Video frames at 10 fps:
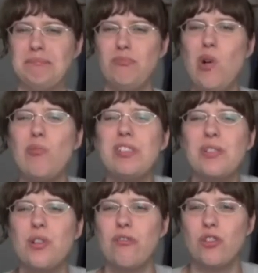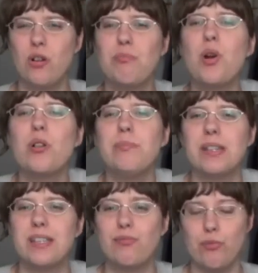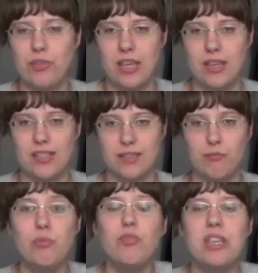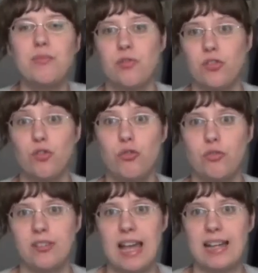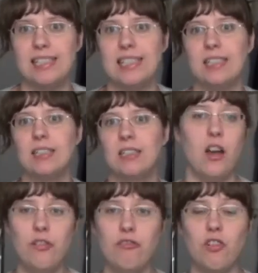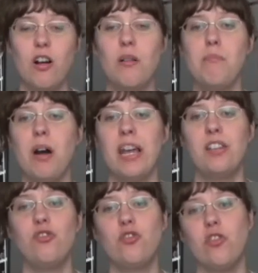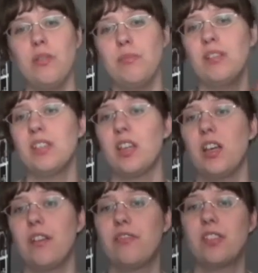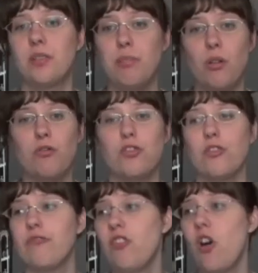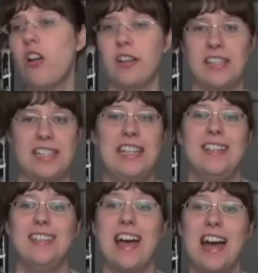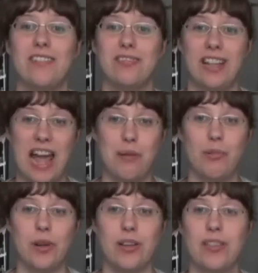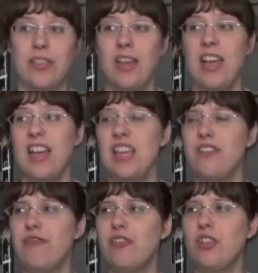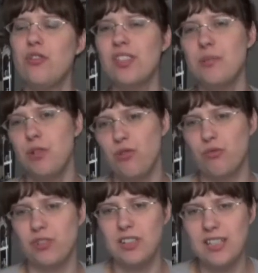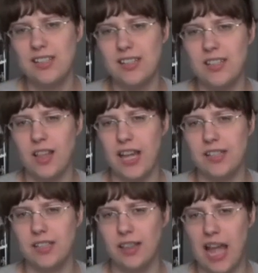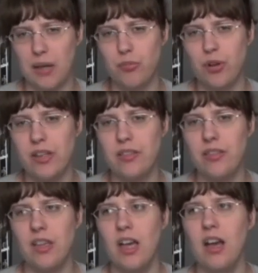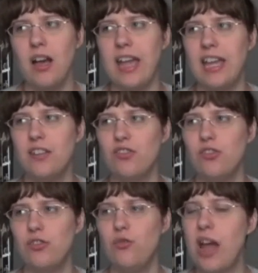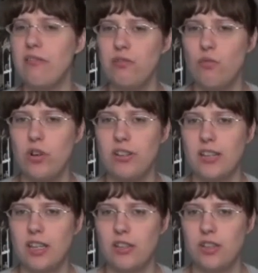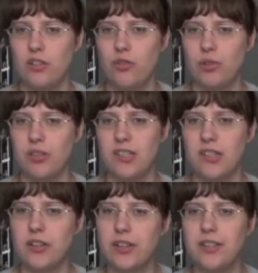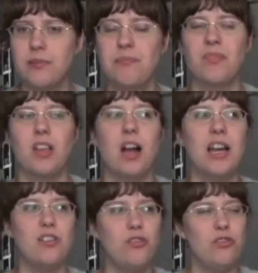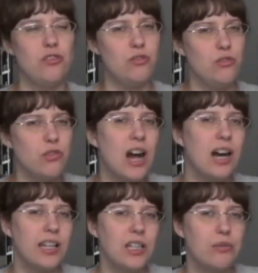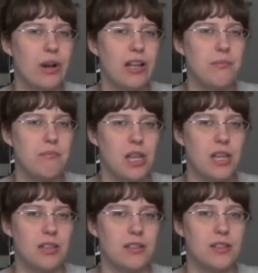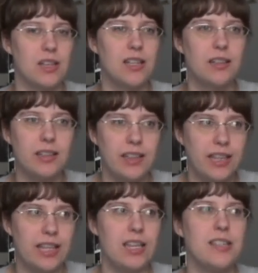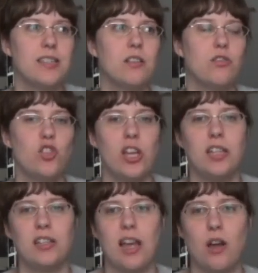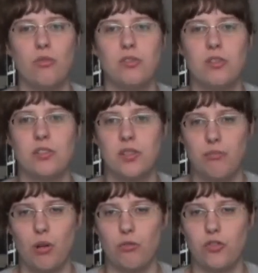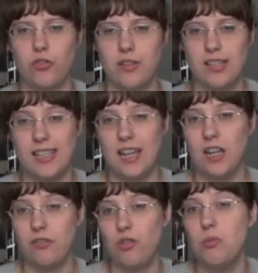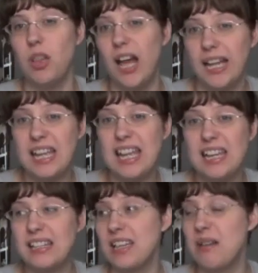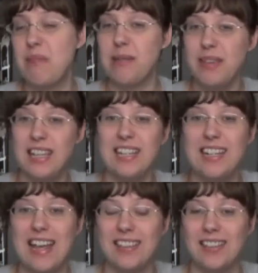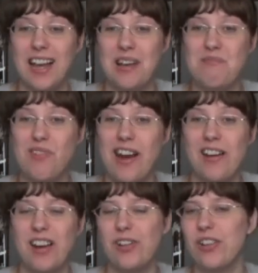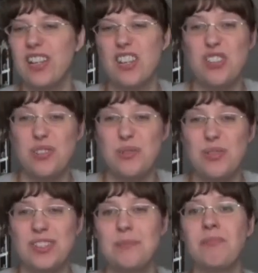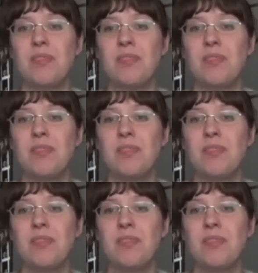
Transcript: what was their overall purpose? What were they ex what were they supposed to do exactly? Overall, my enjoyment of Sepulchre far exceeded that of Labyrinth. If you're someone who really disliked Labyrinth and you haven't wanted to continue with the series, I do highly recommend at least checking out Sepulchre and seeing if you like it. Uh, maybe get it at the library or get it used.